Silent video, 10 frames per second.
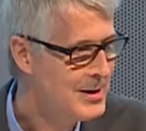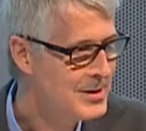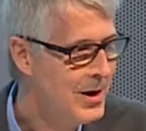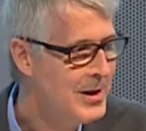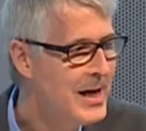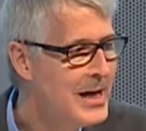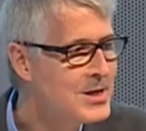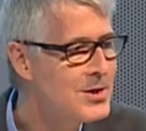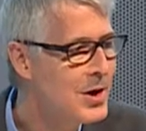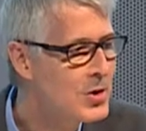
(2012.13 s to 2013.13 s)
So, and
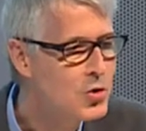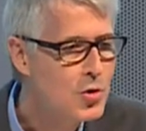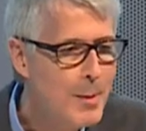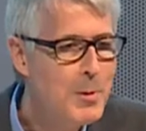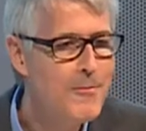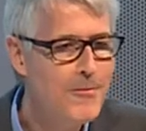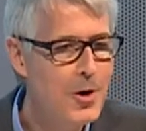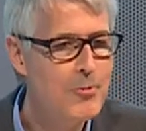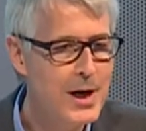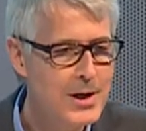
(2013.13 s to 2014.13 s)
that's a trouble
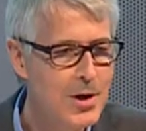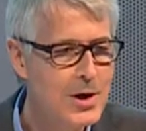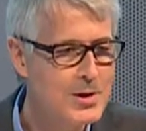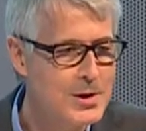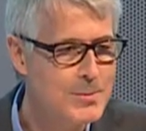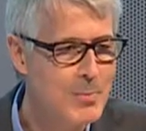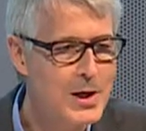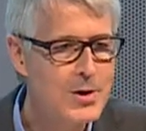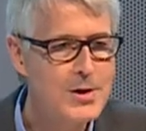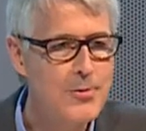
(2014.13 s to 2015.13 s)
for a radiologist,
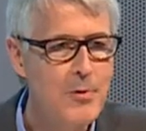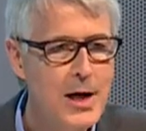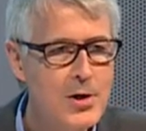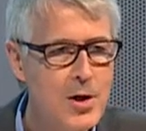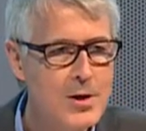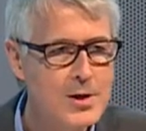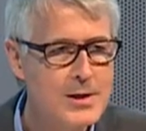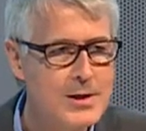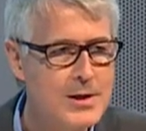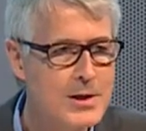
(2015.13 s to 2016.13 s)
because the
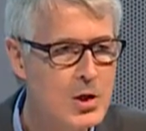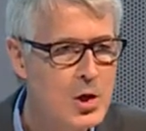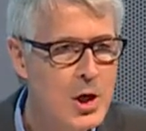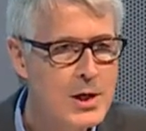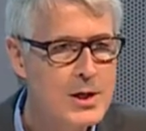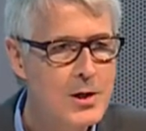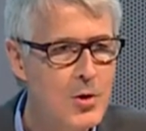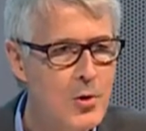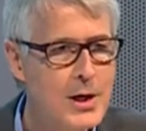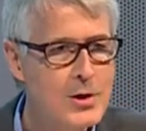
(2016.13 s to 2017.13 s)
radiologist is not
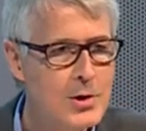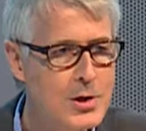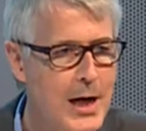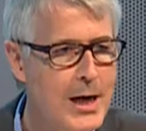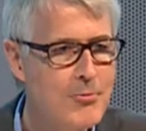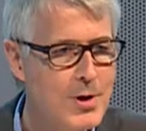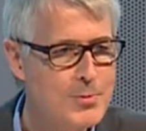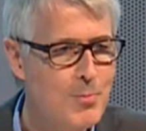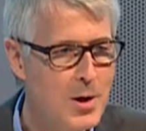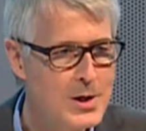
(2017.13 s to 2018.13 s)
going to take
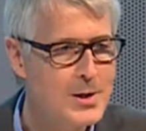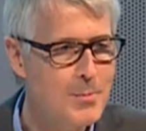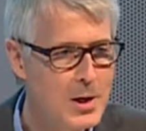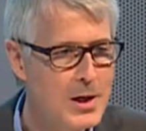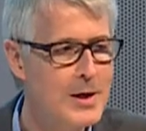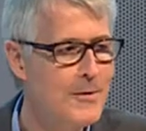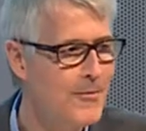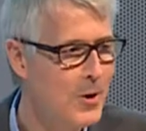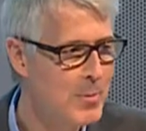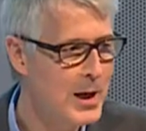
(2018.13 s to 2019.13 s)
responsibility
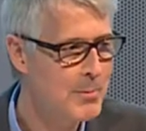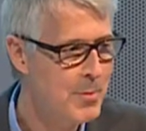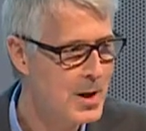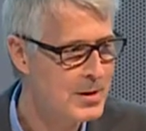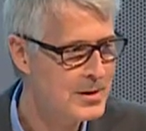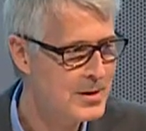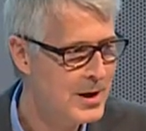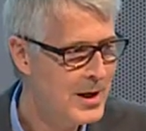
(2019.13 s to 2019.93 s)
for a black box.